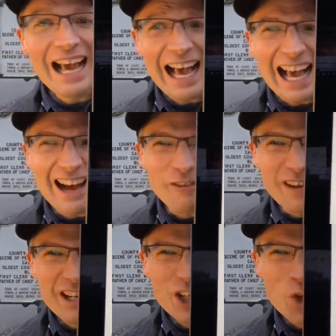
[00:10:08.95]
have
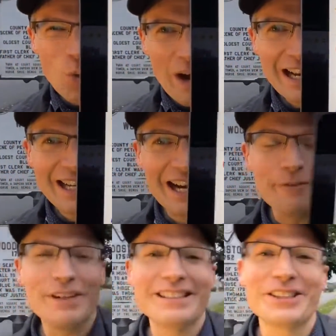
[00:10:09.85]
quite high
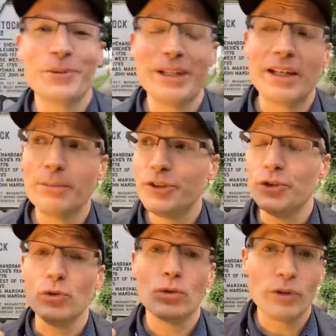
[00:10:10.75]
confidence when it comes to